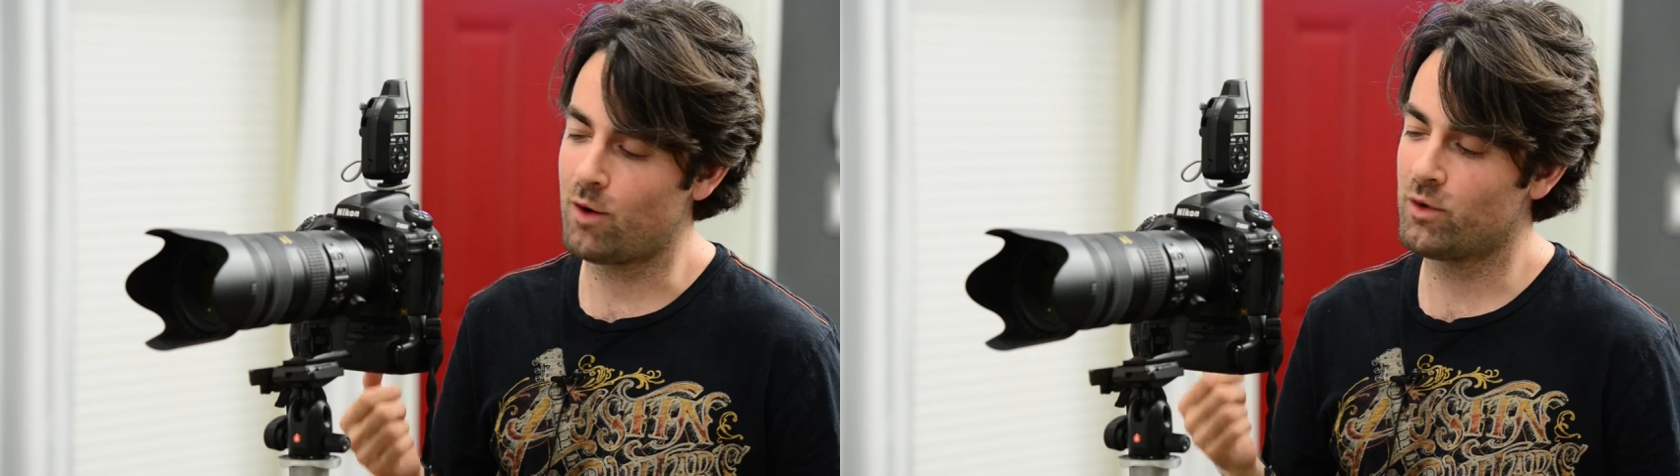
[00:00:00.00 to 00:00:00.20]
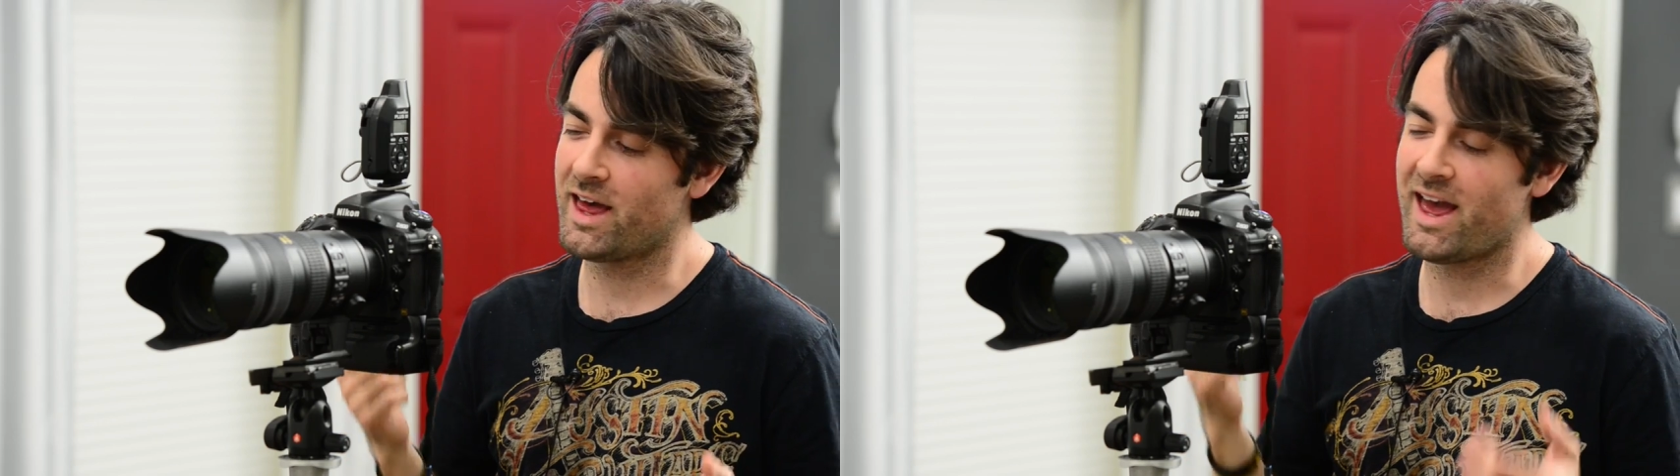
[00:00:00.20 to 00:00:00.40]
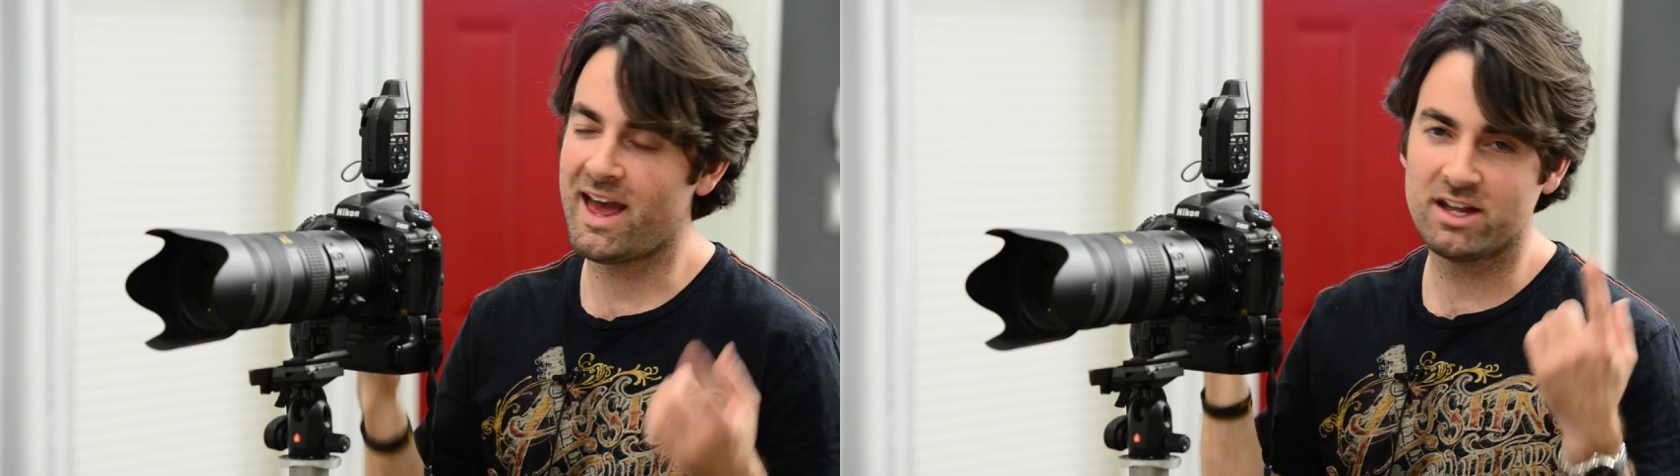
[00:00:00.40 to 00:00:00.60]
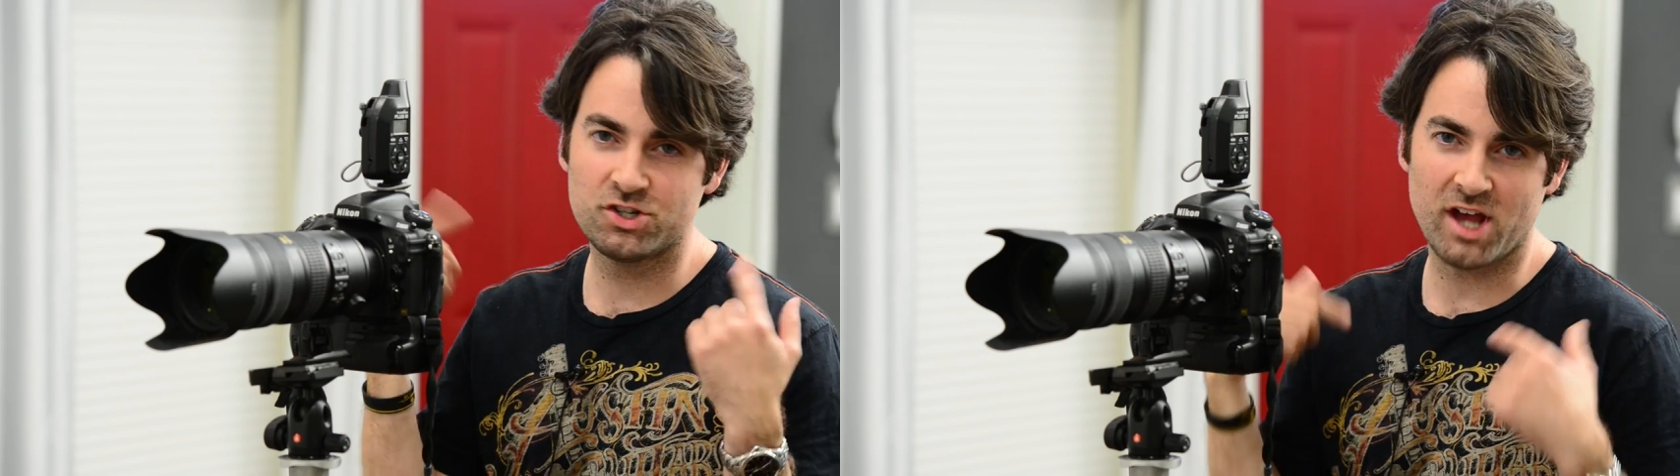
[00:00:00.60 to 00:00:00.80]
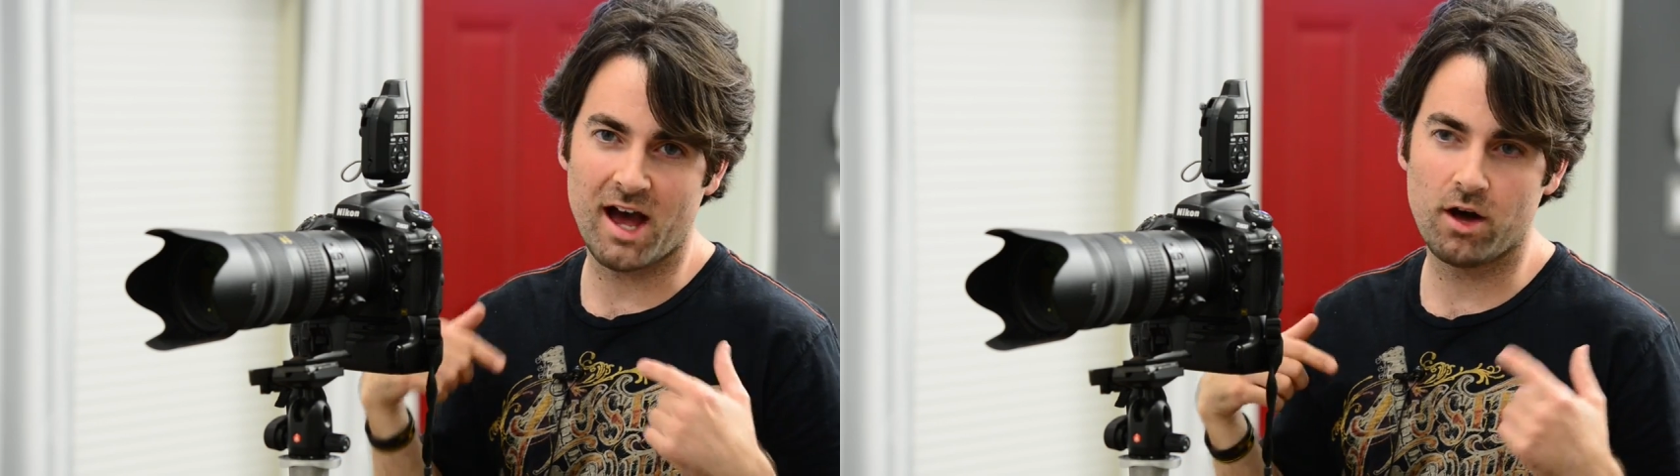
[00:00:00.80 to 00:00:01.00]
I wanna
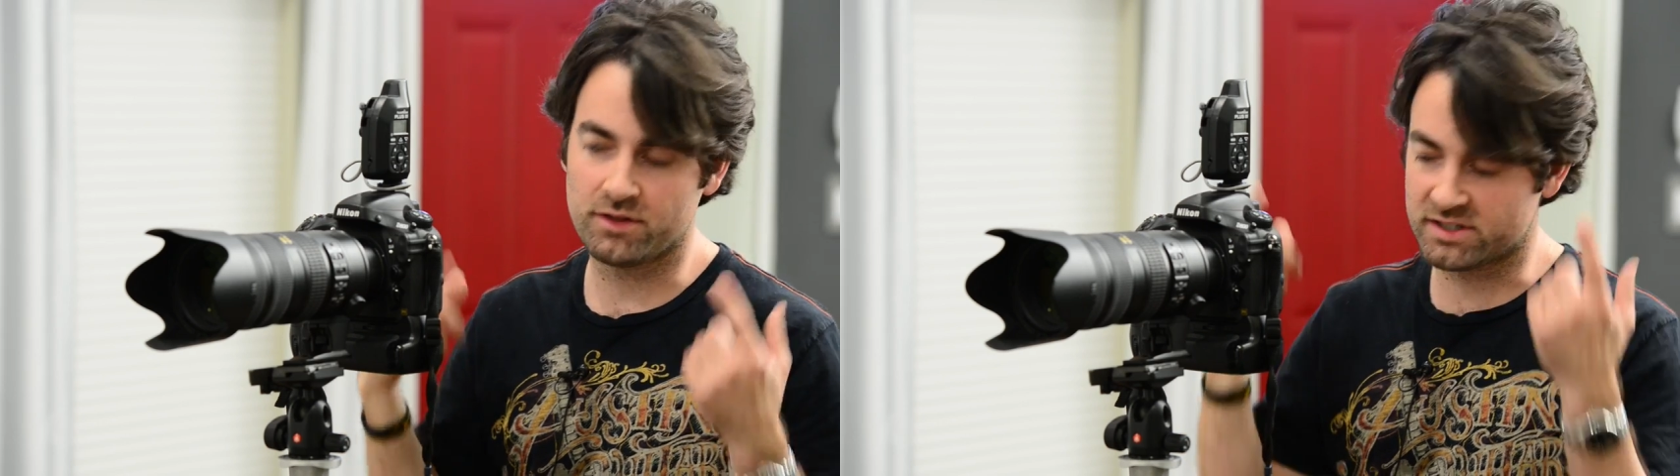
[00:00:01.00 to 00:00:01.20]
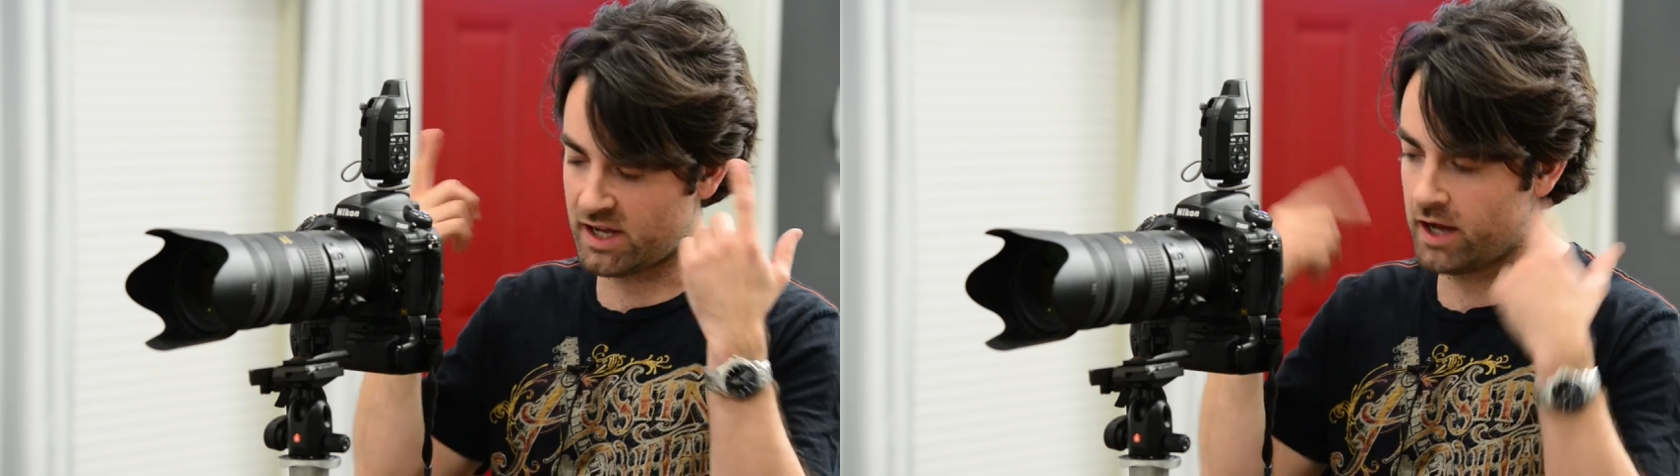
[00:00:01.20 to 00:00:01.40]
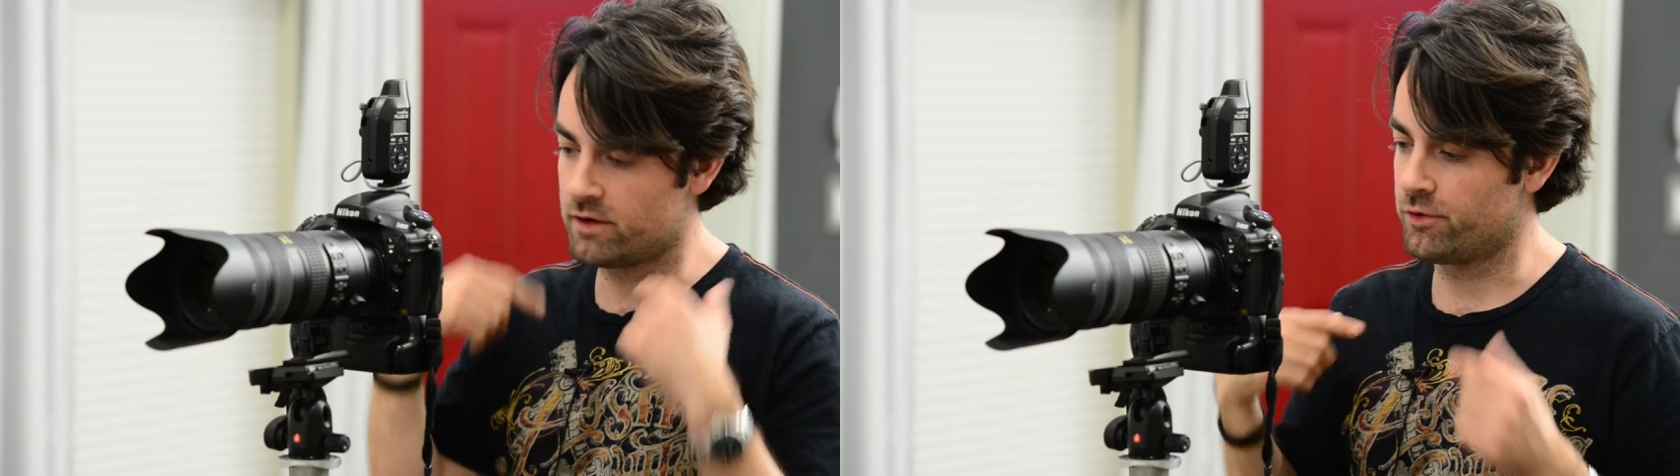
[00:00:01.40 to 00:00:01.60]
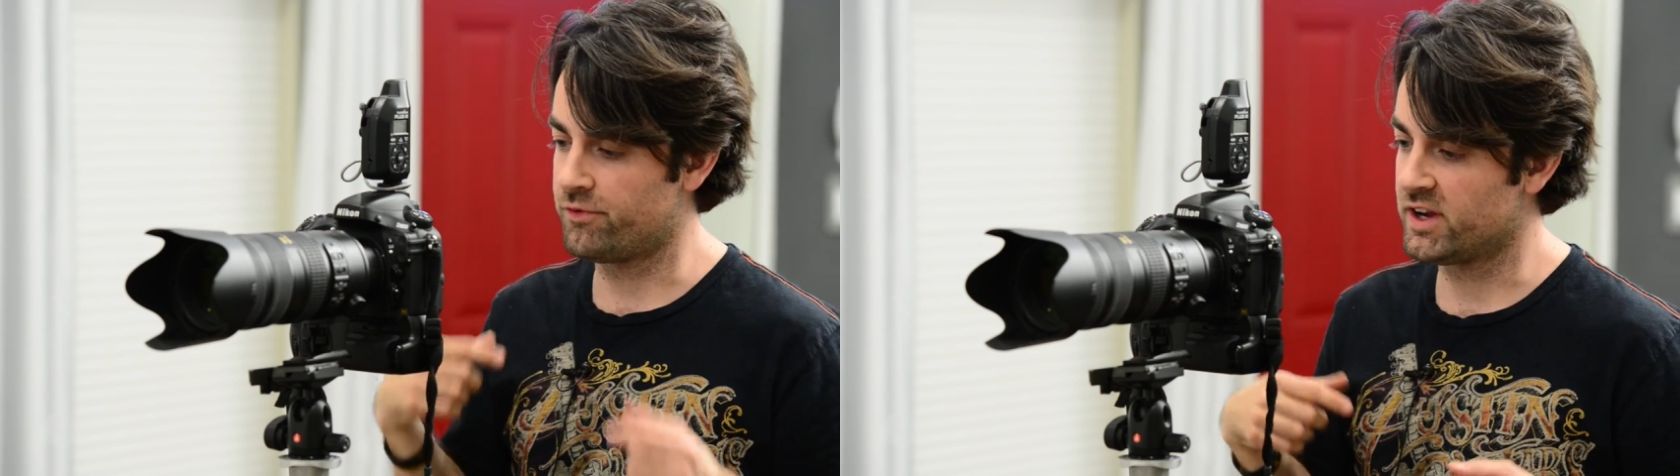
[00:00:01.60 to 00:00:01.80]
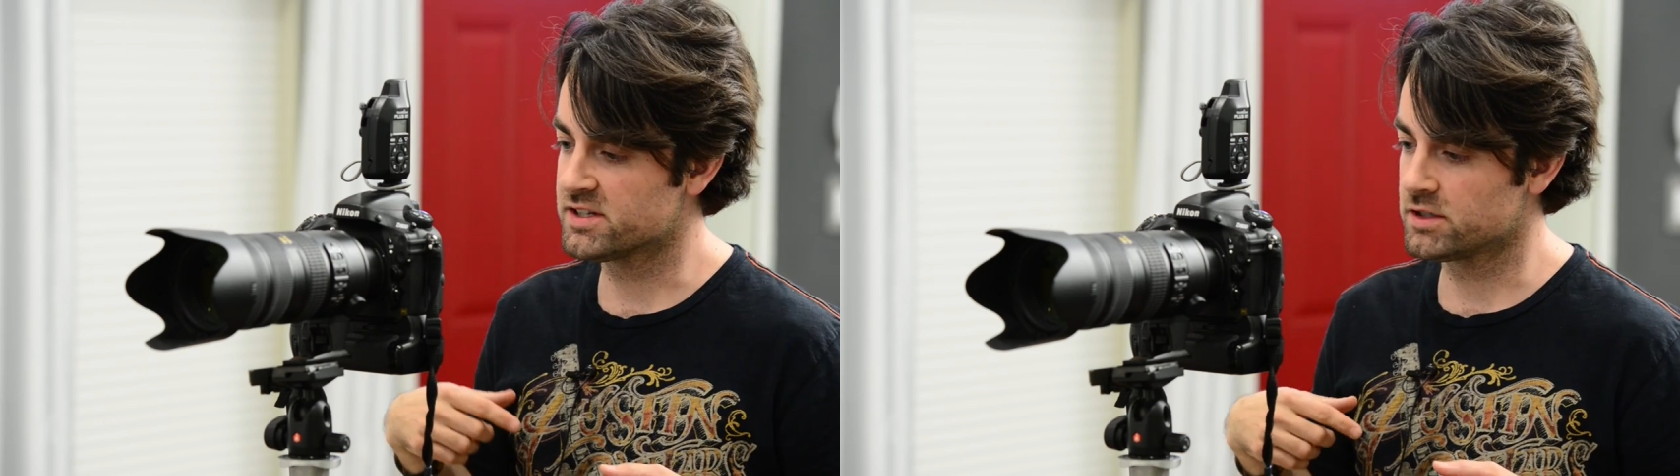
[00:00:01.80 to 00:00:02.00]
edge out the side of her
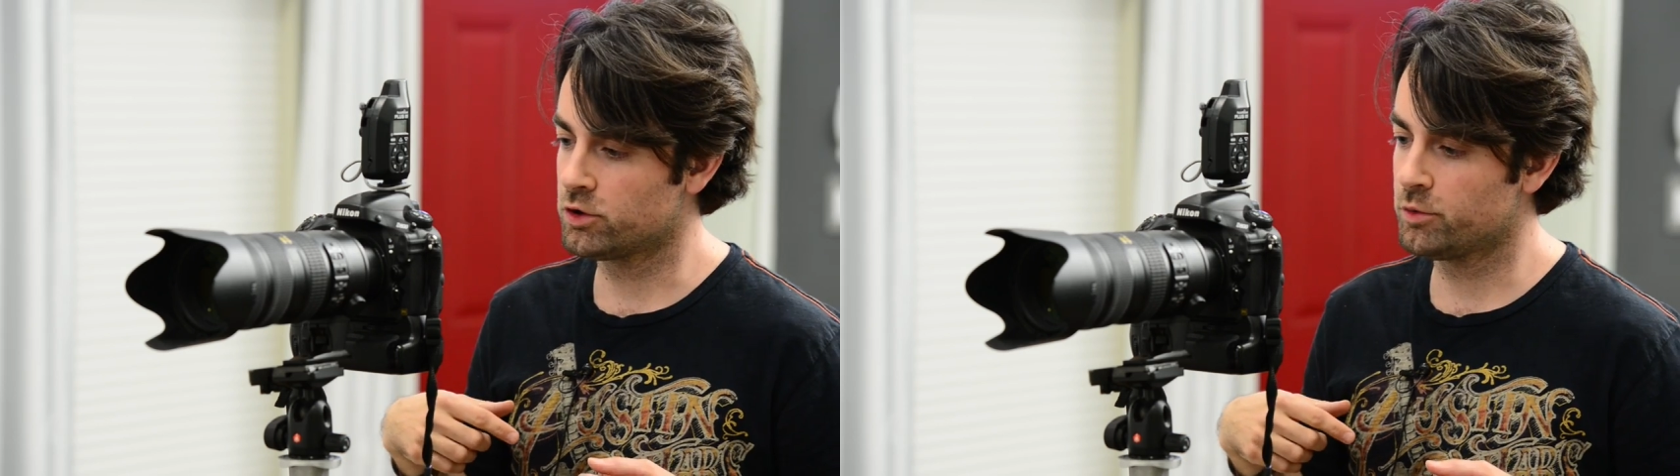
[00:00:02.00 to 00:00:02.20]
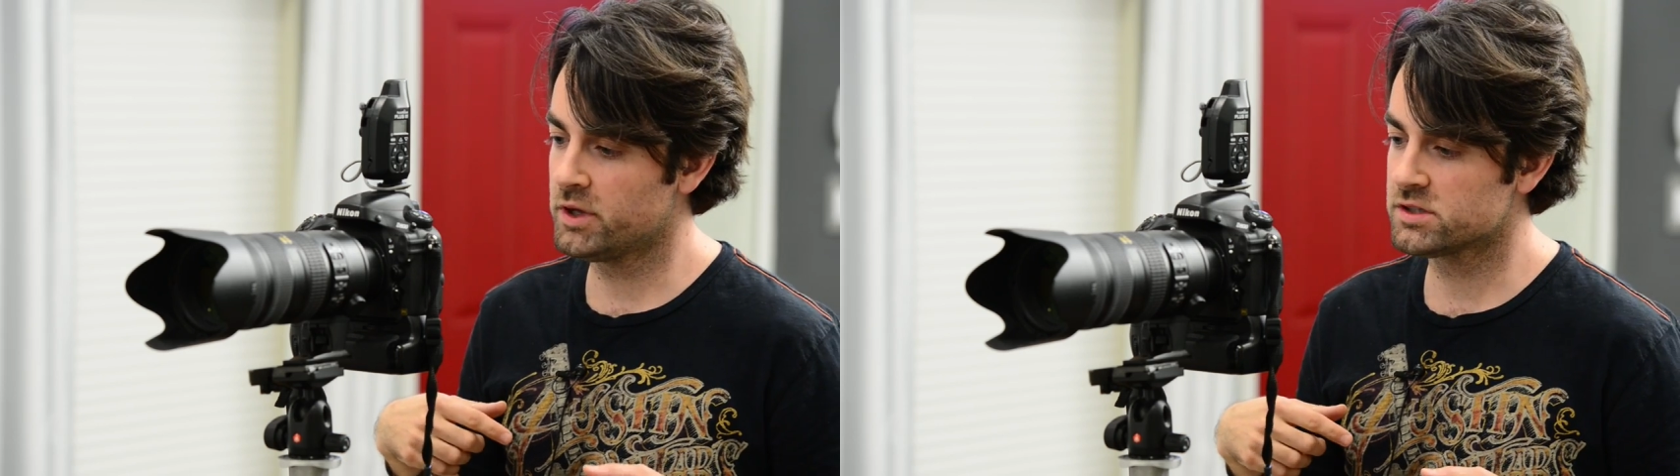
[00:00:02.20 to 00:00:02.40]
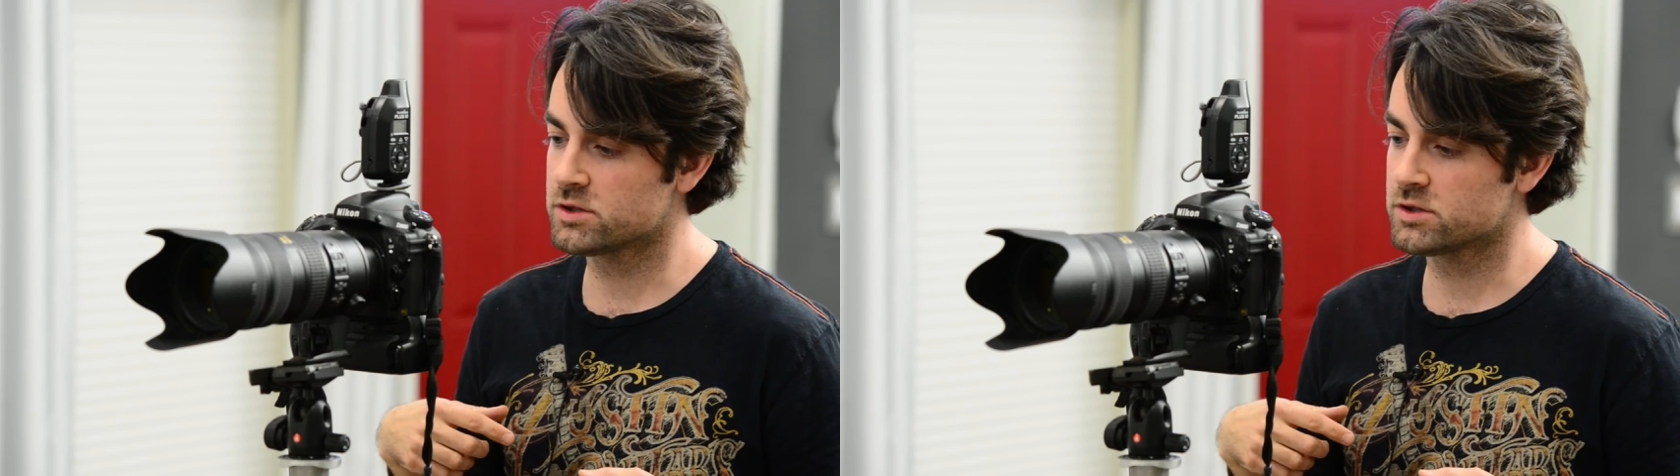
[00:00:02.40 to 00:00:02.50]
face a little bit,